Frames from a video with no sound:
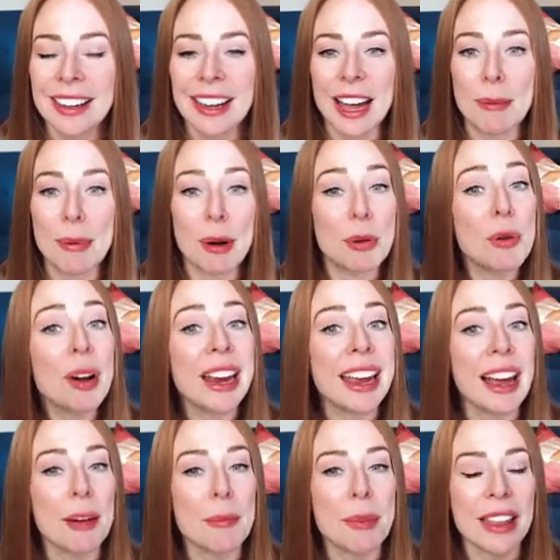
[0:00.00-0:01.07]
about who I
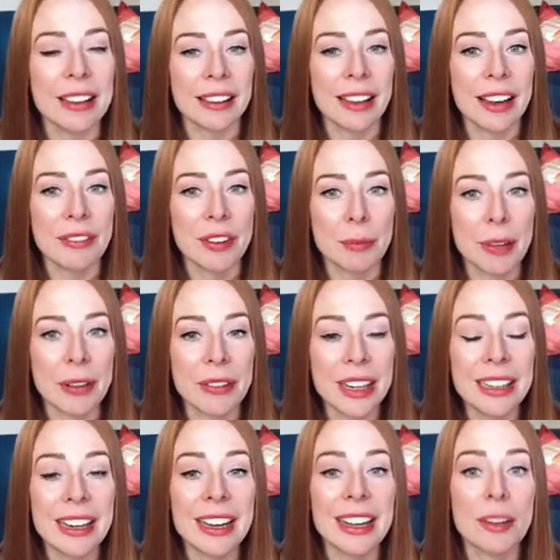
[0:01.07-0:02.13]
am and the life I'm living
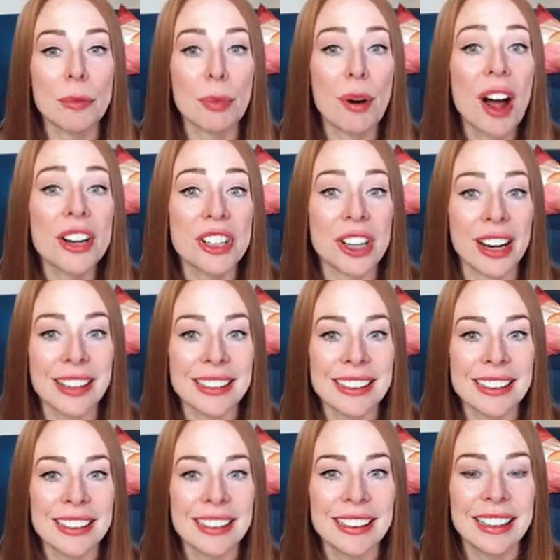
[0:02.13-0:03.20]
and the
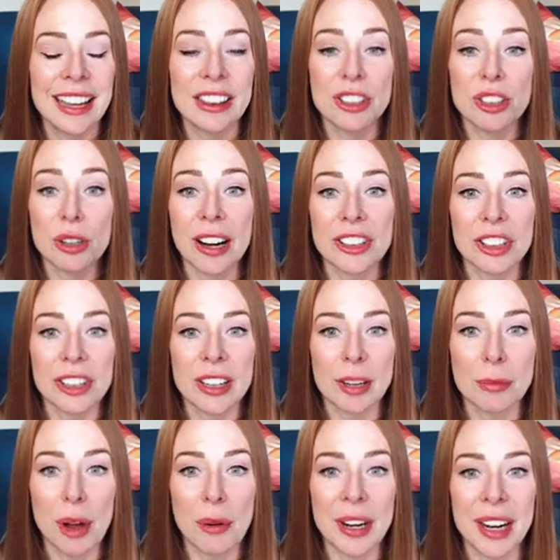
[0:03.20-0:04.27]
projects and the direction that I'm
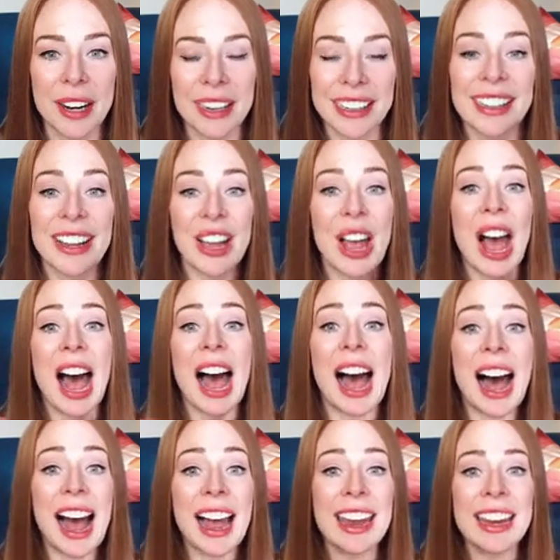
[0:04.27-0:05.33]
going in.
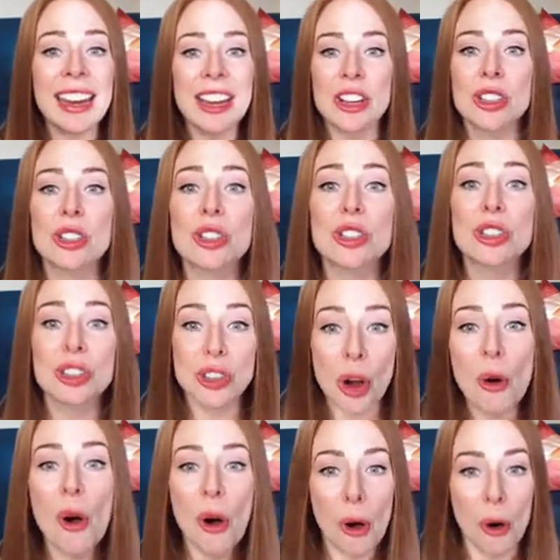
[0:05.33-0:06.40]
I so
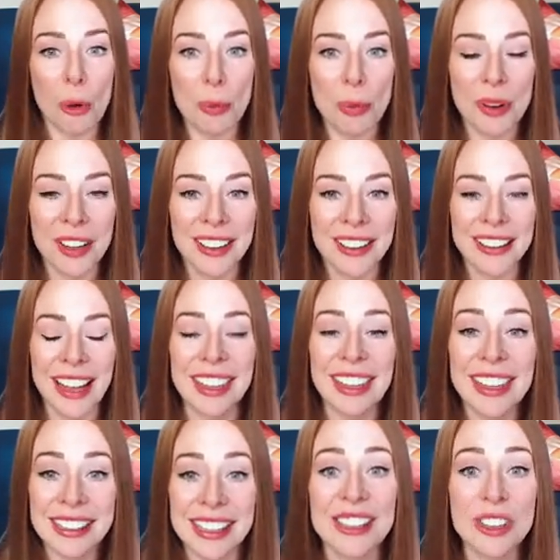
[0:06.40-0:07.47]
hope that
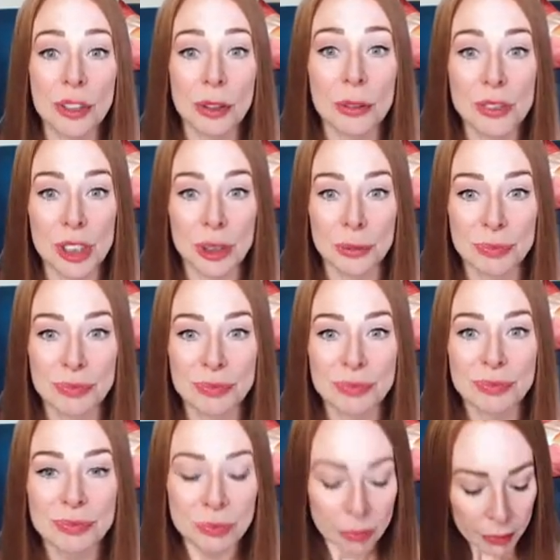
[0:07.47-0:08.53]
this has served you.
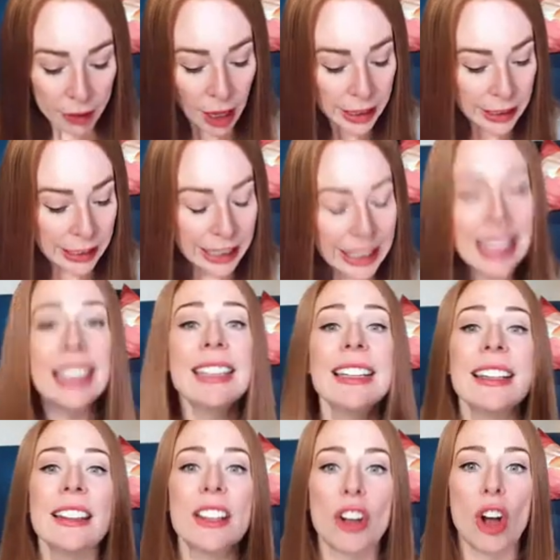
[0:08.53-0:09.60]
In
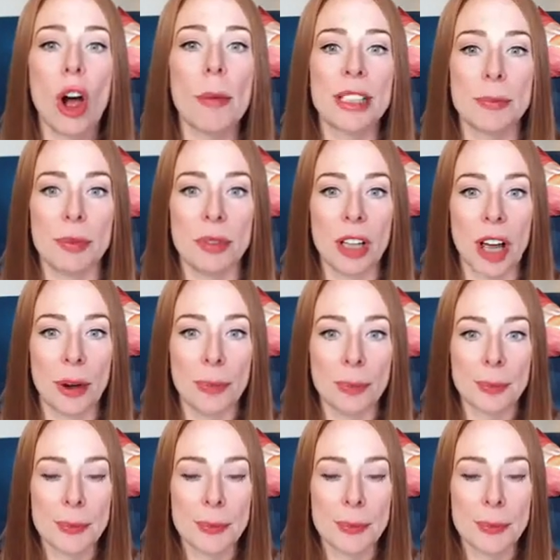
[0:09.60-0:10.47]
the comments below,